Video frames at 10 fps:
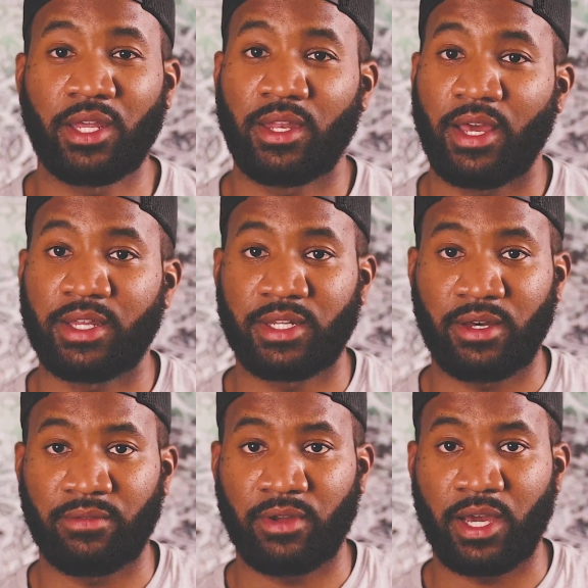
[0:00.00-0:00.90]
And as
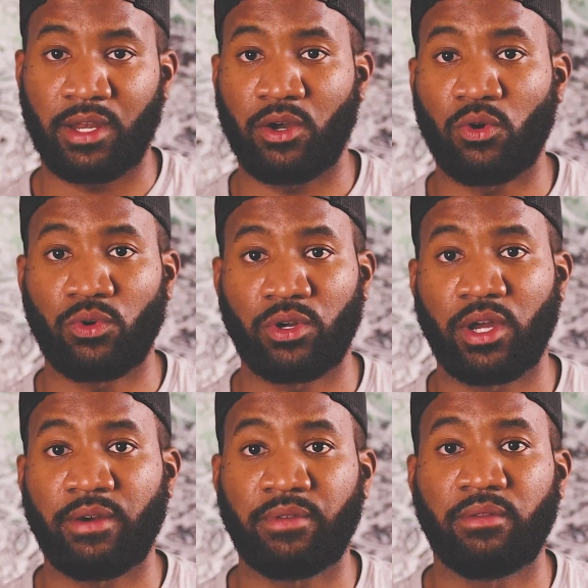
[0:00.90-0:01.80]
I've gotten
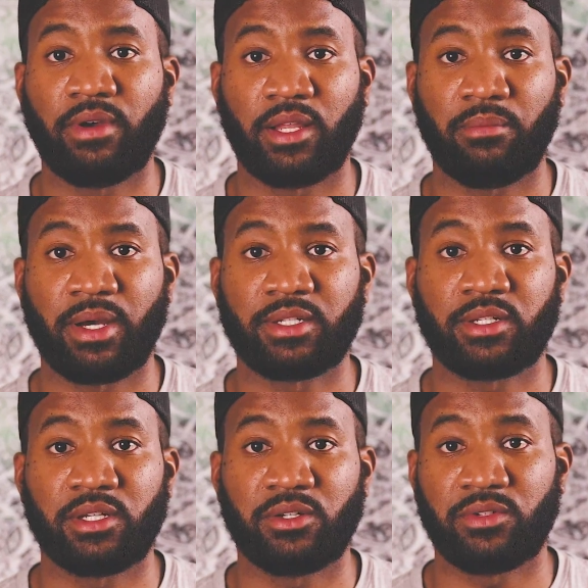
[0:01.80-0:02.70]
older, I've developed my
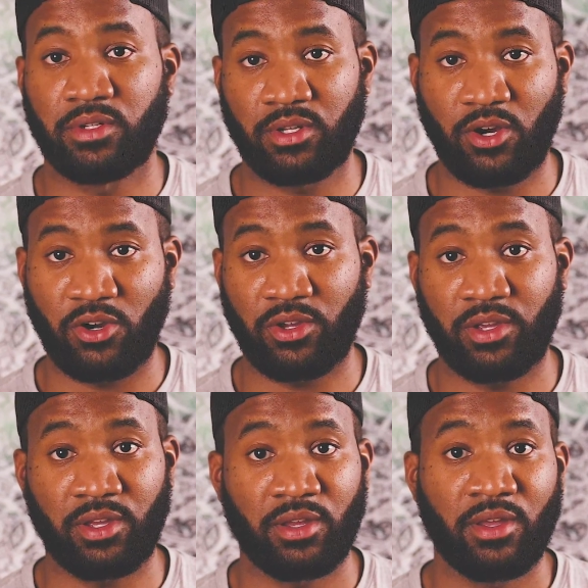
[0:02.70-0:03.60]
skills in
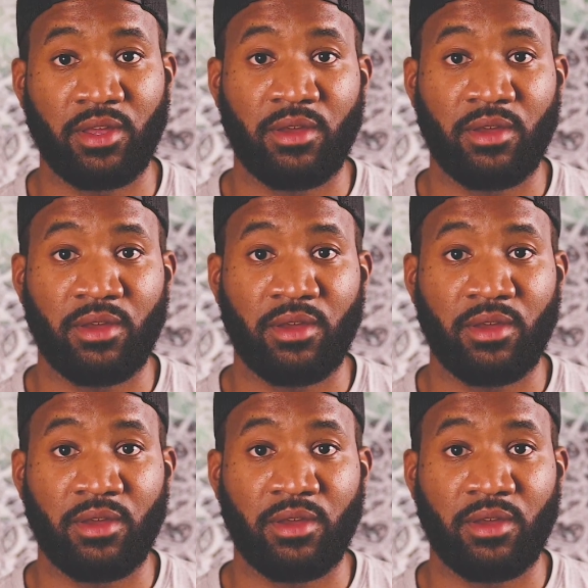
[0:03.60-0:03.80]
talking,